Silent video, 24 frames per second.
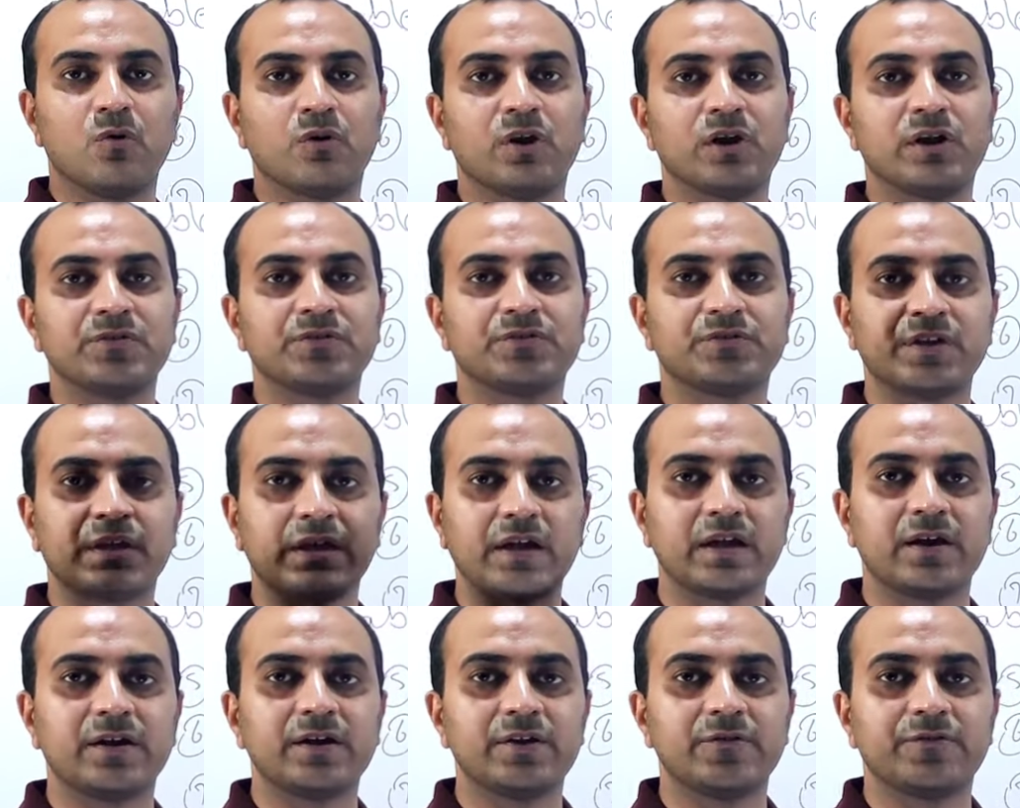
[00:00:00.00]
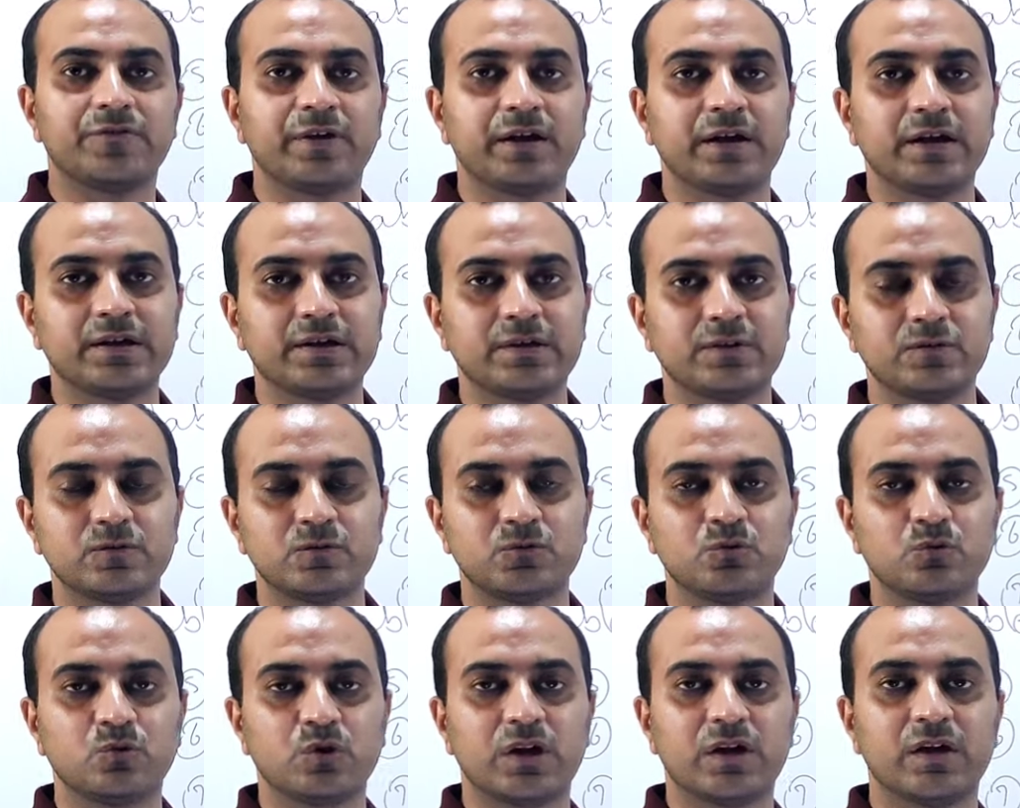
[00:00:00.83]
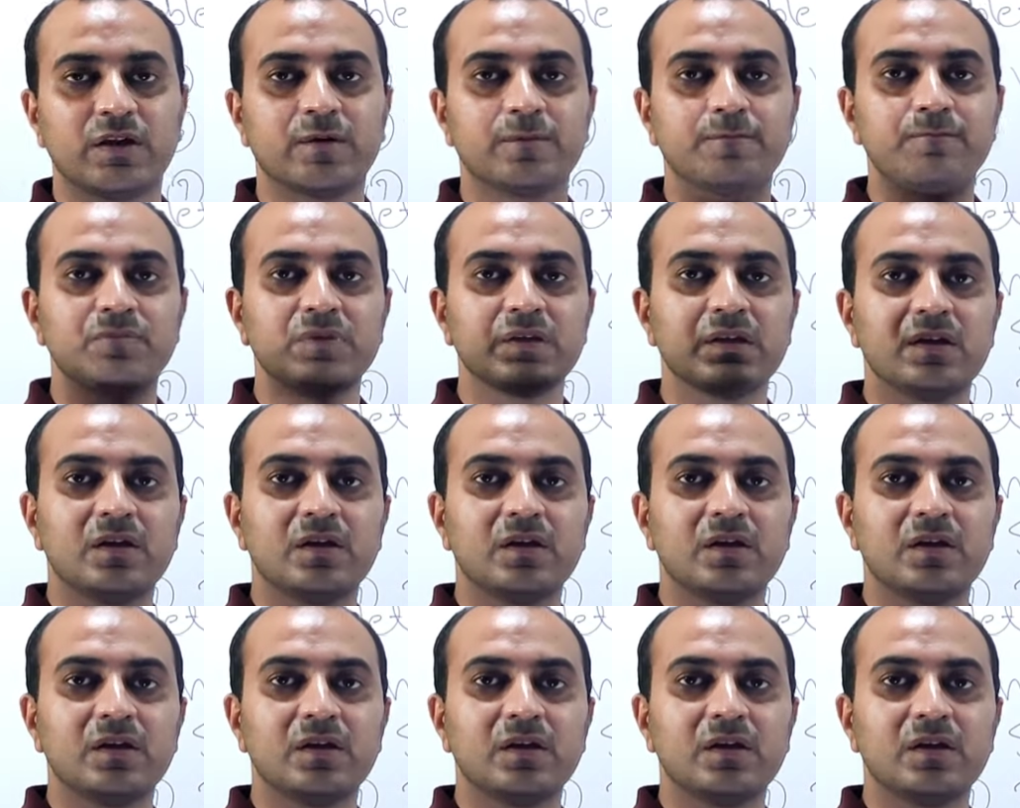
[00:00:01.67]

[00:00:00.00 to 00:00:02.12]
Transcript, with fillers: on a single defect you can